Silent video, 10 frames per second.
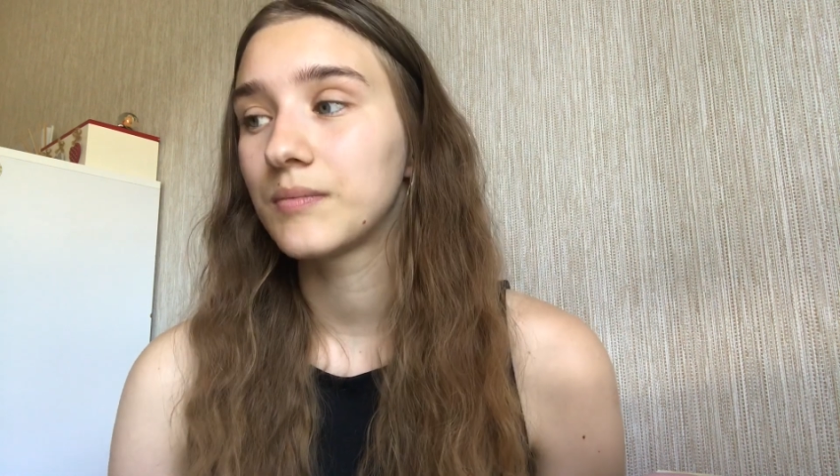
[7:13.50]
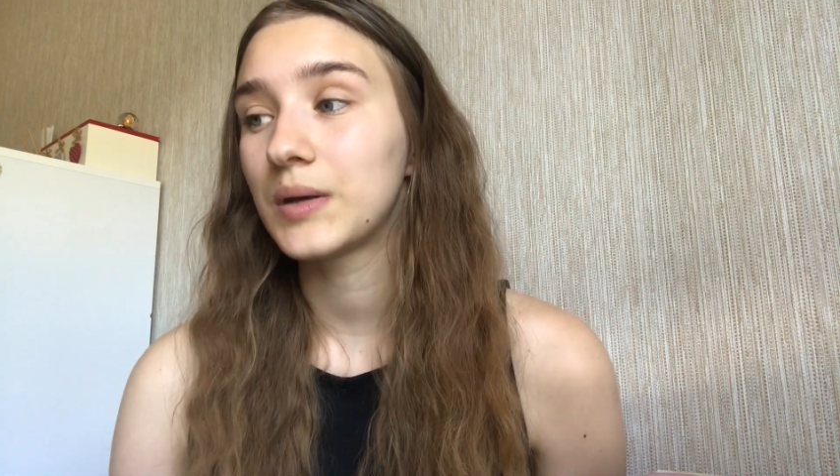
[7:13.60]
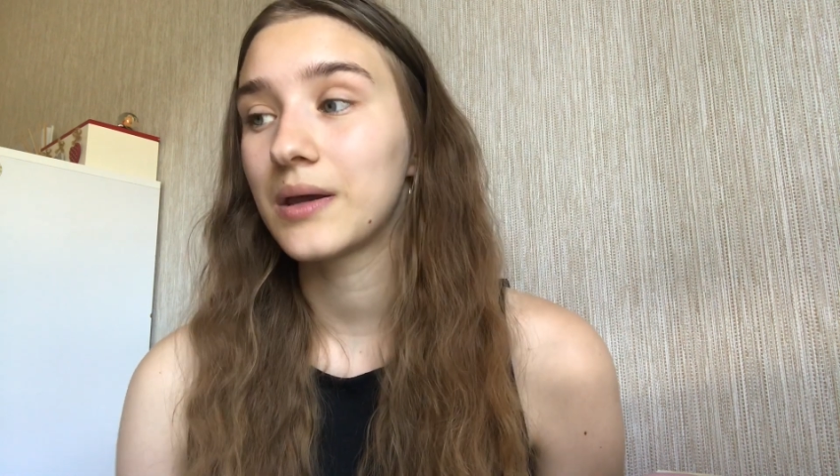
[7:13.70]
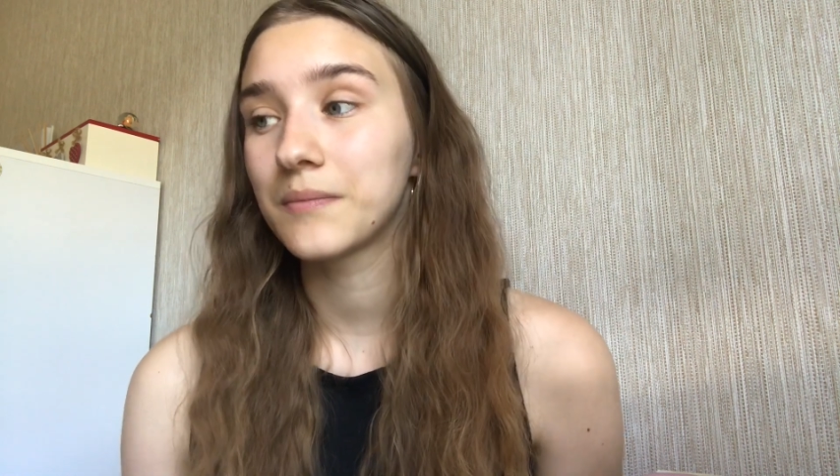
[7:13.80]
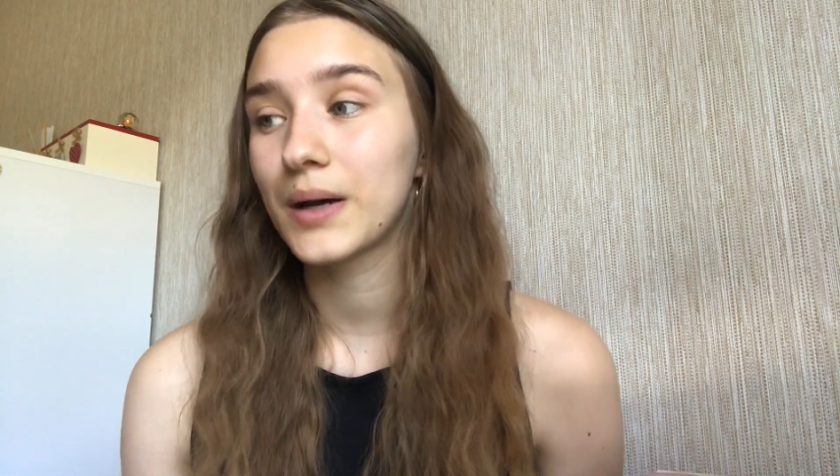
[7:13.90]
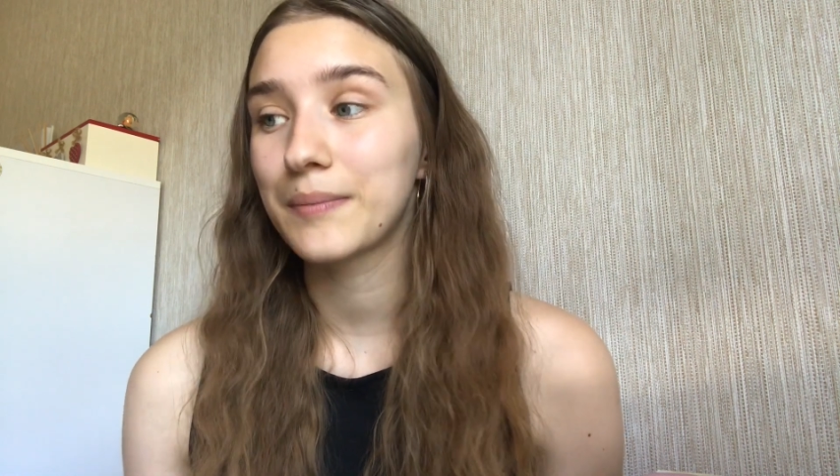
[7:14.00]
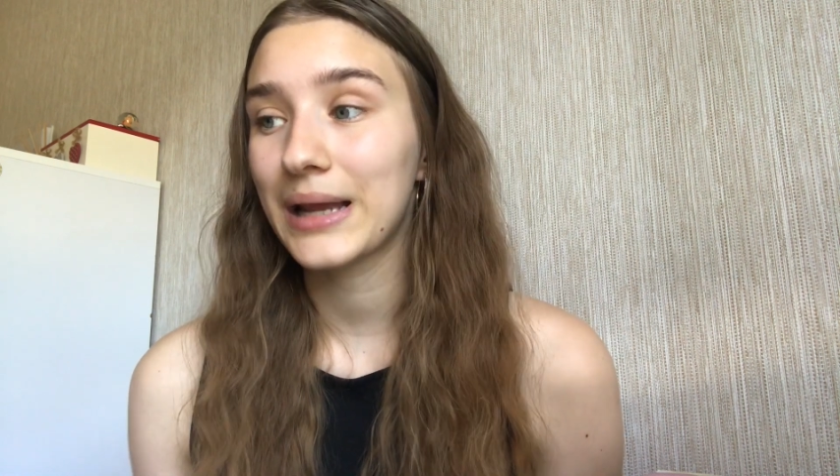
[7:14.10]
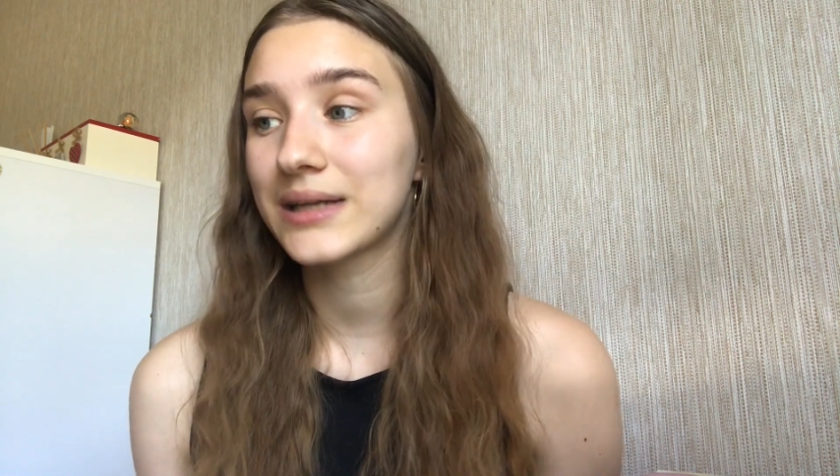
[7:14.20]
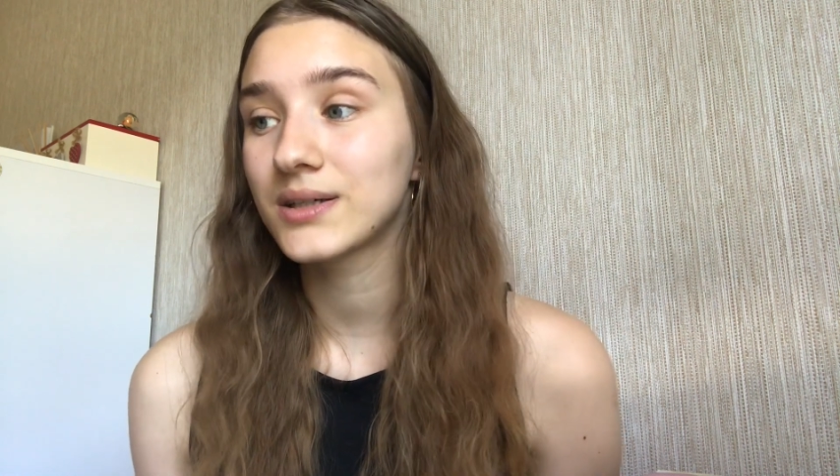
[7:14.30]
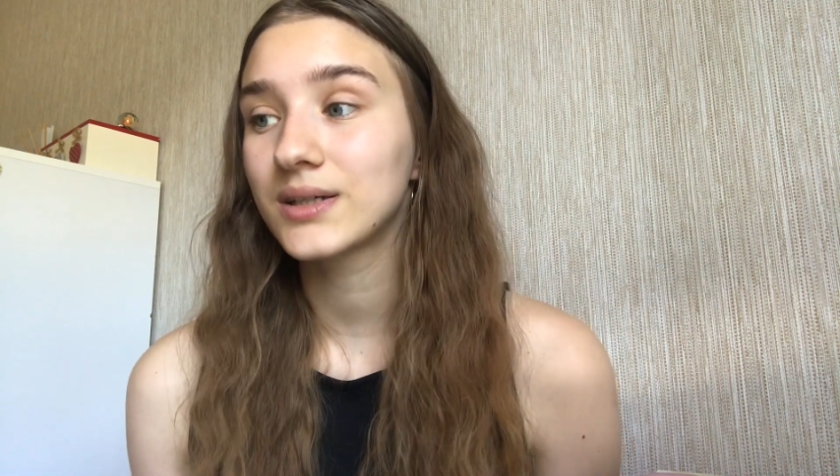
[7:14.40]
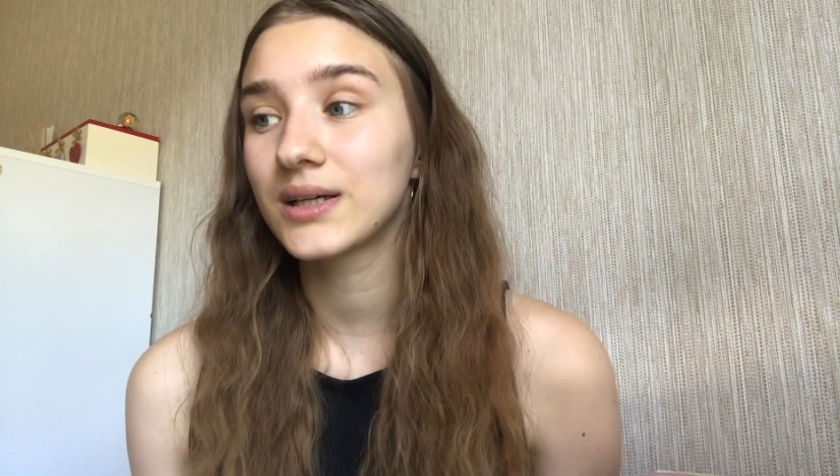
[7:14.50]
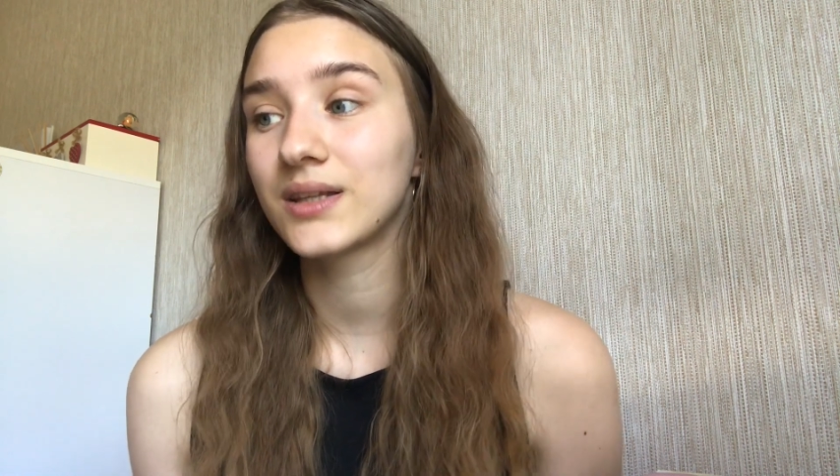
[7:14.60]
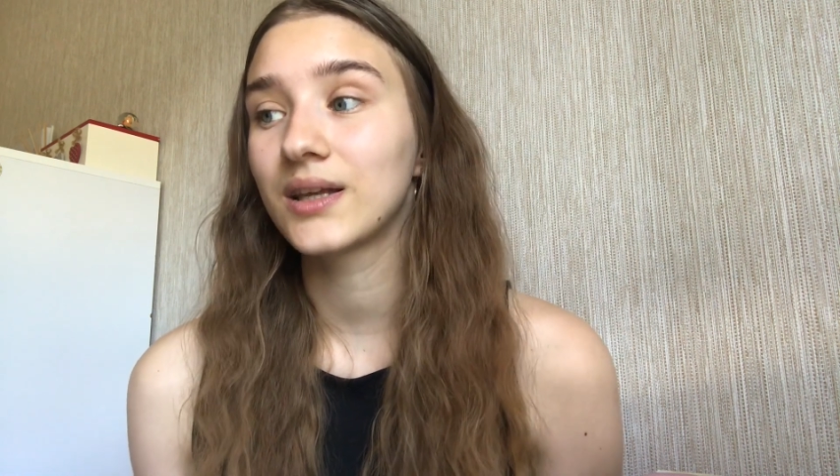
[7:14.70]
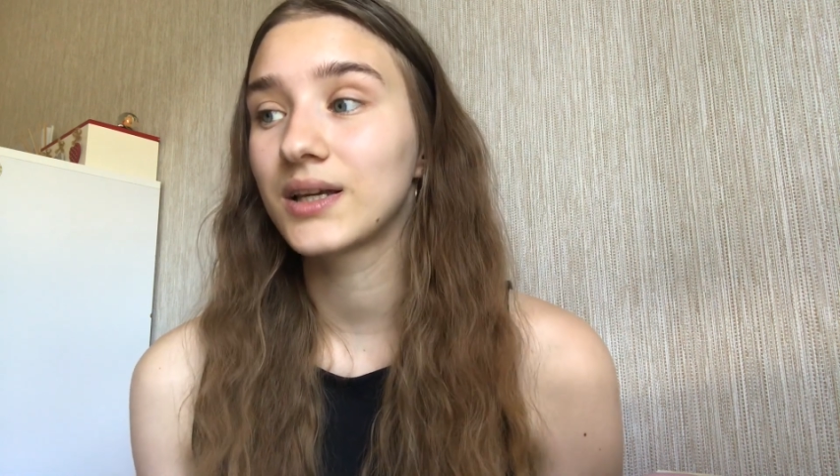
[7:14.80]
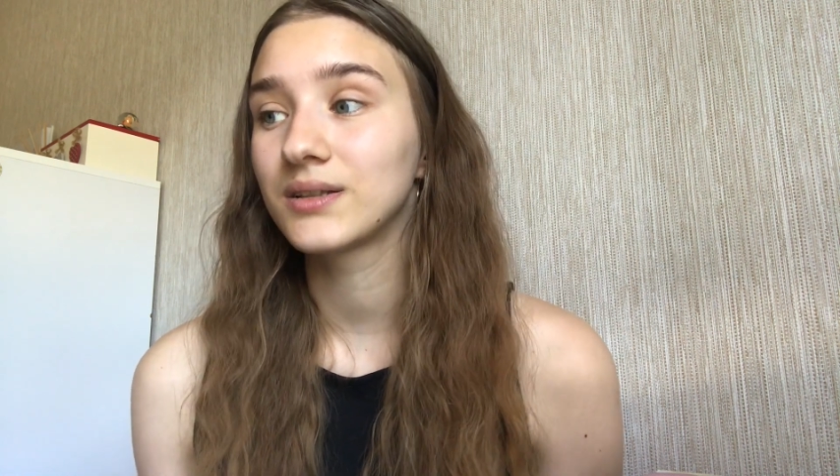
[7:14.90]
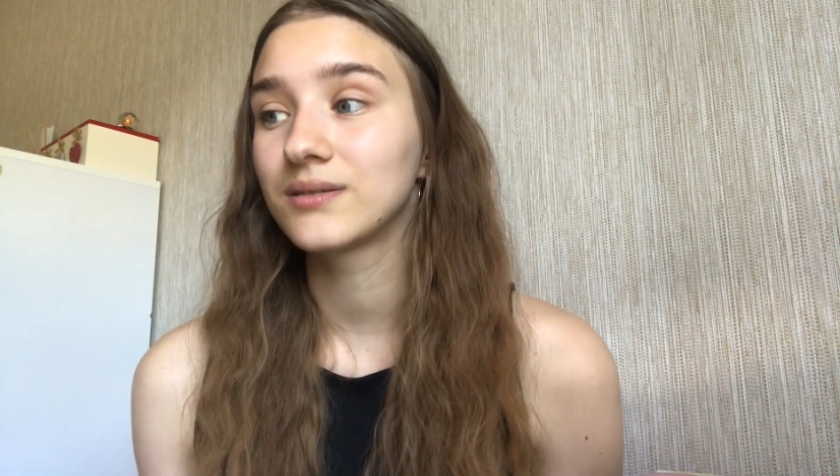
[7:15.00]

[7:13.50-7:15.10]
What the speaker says: in my planner, and then